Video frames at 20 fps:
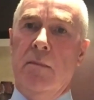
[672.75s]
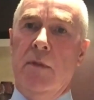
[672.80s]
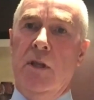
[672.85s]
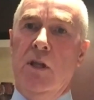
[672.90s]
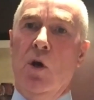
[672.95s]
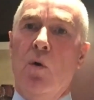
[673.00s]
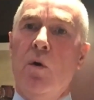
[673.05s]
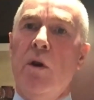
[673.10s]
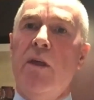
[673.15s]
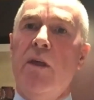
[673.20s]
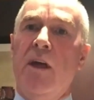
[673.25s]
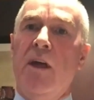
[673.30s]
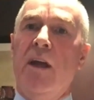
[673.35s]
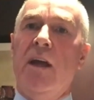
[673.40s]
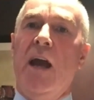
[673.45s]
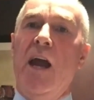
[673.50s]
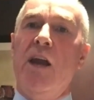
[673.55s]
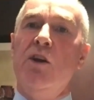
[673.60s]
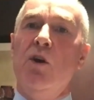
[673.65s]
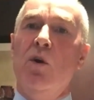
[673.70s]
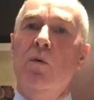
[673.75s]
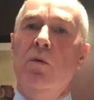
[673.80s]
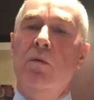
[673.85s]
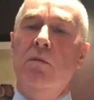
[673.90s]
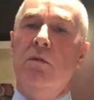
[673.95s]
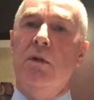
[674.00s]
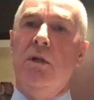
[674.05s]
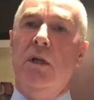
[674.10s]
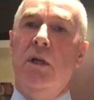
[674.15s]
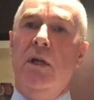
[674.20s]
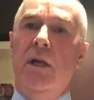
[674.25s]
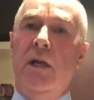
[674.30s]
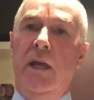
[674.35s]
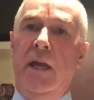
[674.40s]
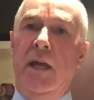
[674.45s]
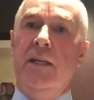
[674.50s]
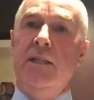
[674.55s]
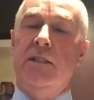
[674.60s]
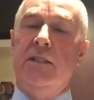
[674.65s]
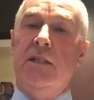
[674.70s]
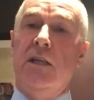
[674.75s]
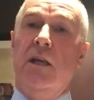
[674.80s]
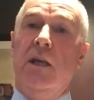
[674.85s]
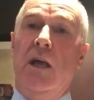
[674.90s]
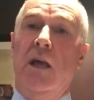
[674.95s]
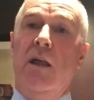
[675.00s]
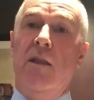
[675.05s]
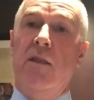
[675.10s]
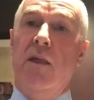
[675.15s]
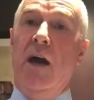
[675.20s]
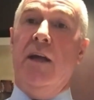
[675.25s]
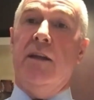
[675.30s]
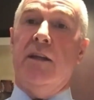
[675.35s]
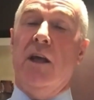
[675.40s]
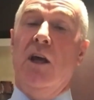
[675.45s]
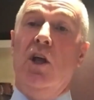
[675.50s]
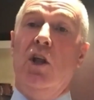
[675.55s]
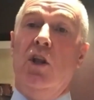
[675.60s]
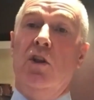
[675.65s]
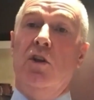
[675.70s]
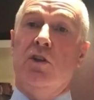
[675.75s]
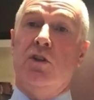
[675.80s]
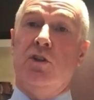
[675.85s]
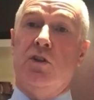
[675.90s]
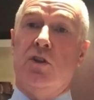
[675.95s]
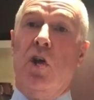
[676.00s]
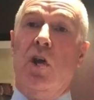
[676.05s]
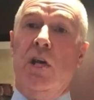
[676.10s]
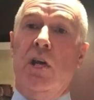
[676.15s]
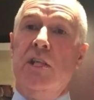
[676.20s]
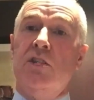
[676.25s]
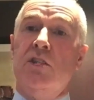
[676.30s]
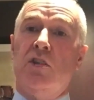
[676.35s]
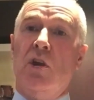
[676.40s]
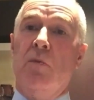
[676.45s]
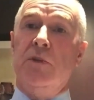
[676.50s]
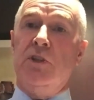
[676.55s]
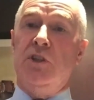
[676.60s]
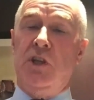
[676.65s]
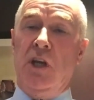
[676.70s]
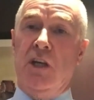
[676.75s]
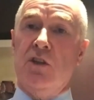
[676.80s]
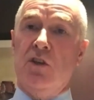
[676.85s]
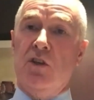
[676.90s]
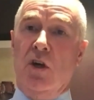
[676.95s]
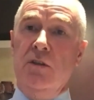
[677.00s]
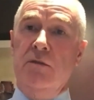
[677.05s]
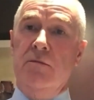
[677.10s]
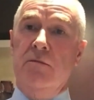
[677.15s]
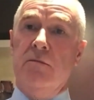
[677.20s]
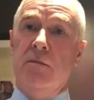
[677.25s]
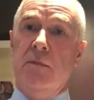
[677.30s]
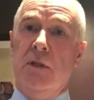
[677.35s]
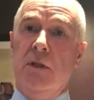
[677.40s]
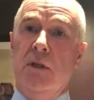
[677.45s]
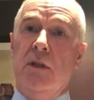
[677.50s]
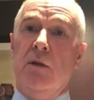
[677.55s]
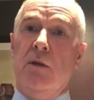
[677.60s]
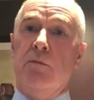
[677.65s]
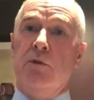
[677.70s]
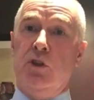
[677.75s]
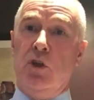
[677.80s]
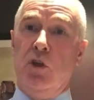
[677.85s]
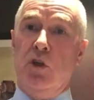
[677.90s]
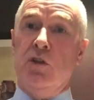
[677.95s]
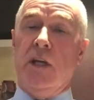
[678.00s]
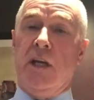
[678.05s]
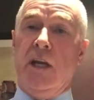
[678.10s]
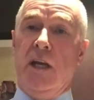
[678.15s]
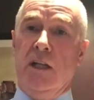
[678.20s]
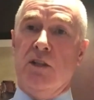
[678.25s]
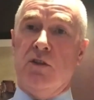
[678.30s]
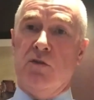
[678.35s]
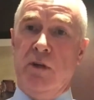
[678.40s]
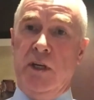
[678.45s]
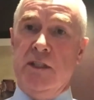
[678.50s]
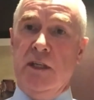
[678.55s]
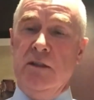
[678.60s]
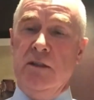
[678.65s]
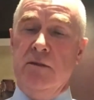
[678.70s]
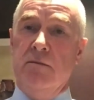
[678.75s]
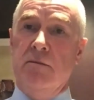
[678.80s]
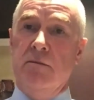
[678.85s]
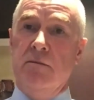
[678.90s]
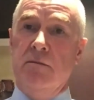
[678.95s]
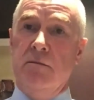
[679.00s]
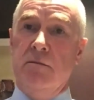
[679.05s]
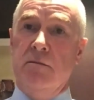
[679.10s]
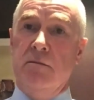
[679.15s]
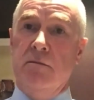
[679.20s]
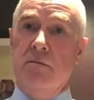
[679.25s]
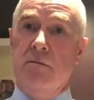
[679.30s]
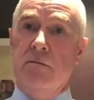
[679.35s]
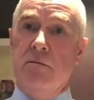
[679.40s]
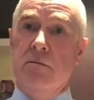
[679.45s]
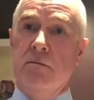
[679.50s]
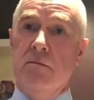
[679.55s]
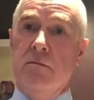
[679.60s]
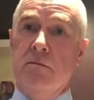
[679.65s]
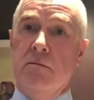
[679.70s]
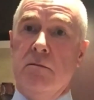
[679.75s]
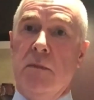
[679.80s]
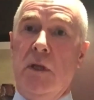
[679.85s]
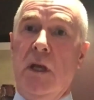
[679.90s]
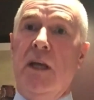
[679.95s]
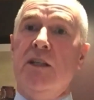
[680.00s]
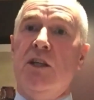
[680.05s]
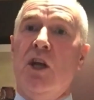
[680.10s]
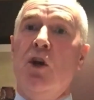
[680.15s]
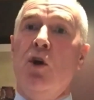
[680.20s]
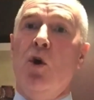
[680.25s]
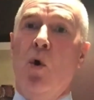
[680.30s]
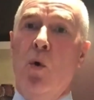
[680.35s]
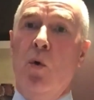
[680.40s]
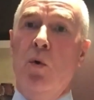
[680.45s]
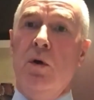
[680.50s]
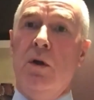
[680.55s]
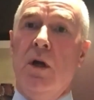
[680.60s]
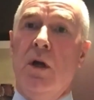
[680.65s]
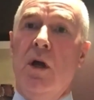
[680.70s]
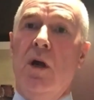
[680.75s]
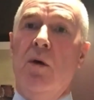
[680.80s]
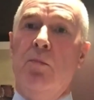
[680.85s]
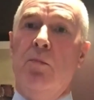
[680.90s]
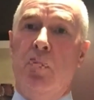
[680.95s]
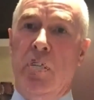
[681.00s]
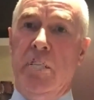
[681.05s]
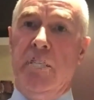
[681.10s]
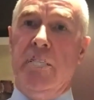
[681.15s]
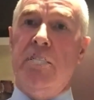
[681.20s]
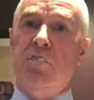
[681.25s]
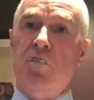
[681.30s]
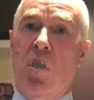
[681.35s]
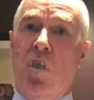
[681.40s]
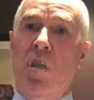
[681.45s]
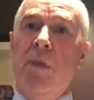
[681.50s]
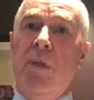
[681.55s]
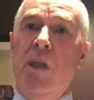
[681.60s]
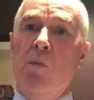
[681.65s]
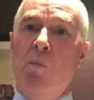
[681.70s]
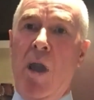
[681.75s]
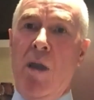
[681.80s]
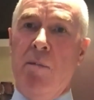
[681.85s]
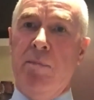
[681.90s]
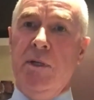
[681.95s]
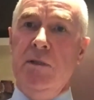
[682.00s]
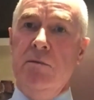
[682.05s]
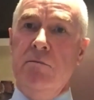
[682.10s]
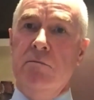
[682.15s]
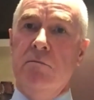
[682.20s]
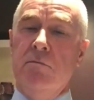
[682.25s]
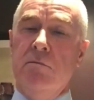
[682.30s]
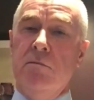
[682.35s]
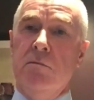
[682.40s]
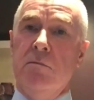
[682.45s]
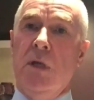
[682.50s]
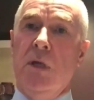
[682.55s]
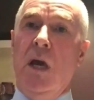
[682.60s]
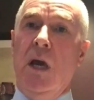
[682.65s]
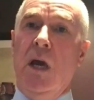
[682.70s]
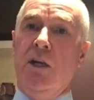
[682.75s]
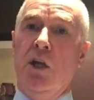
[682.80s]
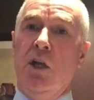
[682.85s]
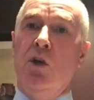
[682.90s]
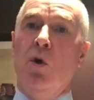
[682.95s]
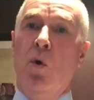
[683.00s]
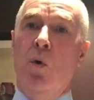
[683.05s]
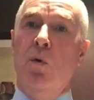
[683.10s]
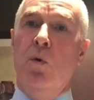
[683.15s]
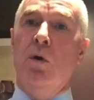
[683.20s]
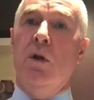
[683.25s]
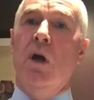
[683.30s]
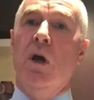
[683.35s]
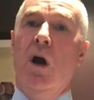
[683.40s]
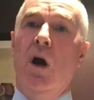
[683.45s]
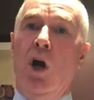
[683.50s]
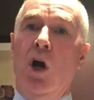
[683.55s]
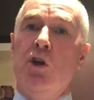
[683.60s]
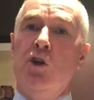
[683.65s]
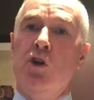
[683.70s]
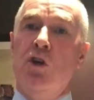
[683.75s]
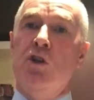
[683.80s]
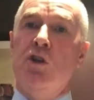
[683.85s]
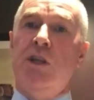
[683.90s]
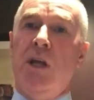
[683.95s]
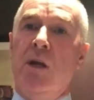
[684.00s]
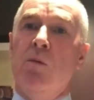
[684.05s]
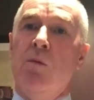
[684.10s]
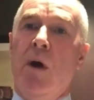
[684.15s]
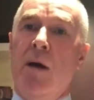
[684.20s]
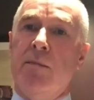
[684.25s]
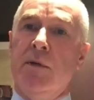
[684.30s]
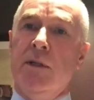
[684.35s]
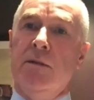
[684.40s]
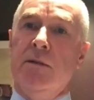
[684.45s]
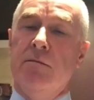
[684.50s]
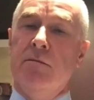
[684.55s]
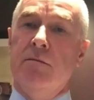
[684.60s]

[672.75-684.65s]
The only thing I know is that the Sterling submachine gun that was used to kill Teresa is an old British Army weapon and an old RUC weapon.